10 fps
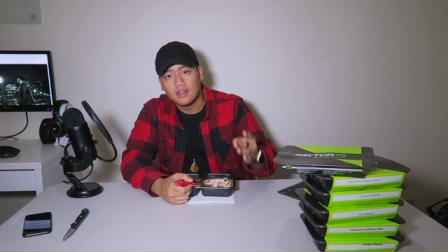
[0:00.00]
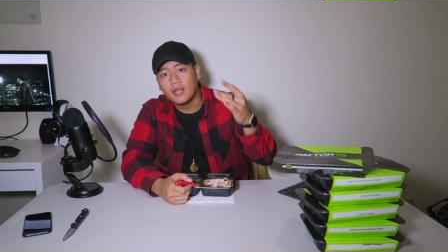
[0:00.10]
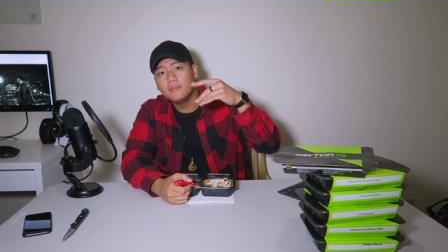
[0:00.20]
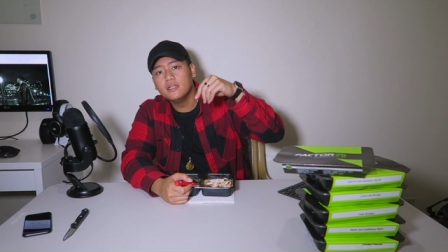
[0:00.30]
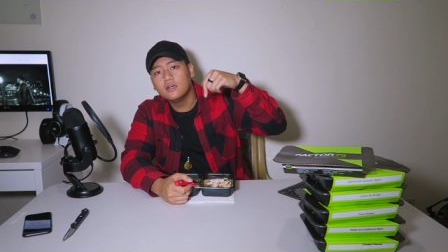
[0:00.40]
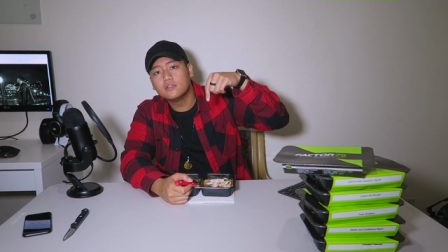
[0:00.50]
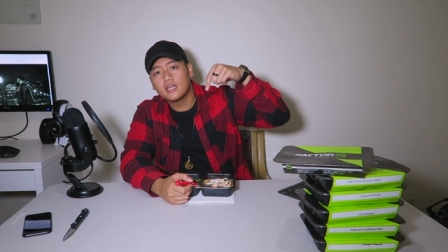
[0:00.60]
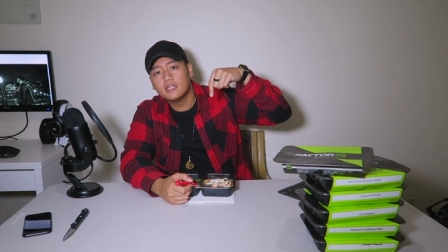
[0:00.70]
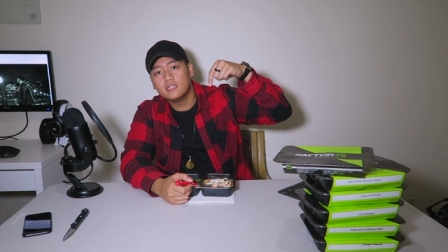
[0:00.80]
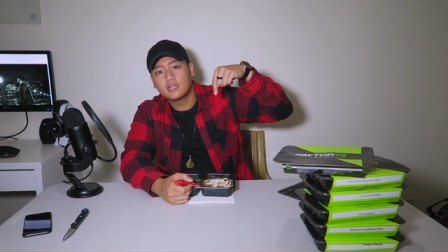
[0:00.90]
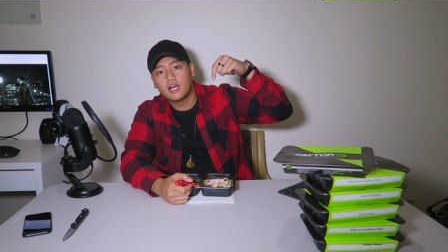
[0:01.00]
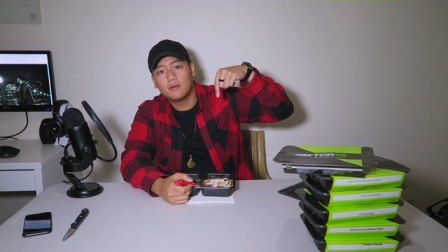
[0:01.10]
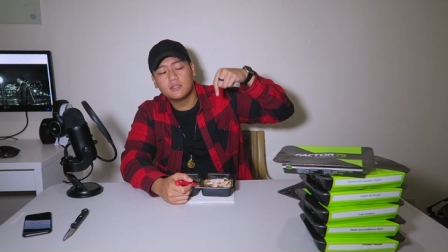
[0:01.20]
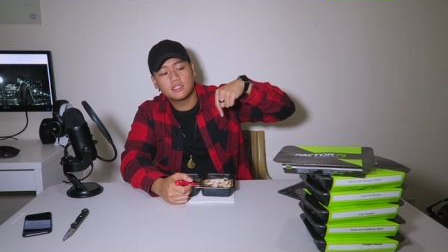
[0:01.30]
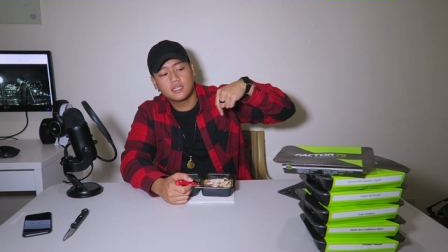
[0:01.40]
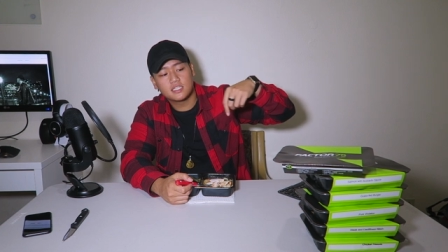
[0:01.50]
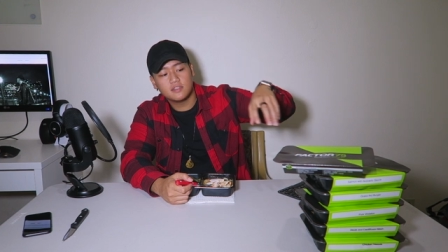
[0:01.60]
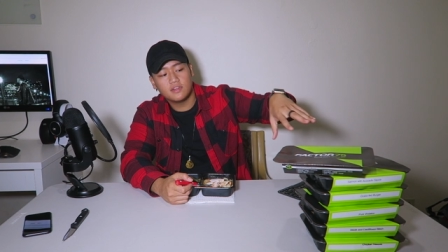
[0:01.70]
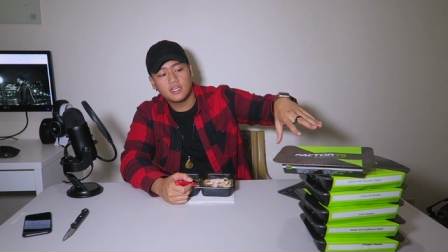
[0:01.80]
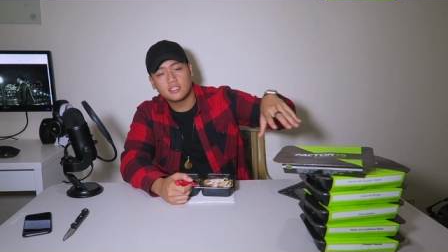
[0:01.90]
Let me know down in the comments section
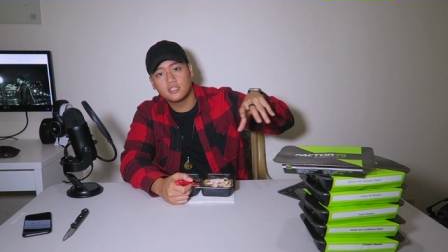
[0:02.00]
if you guys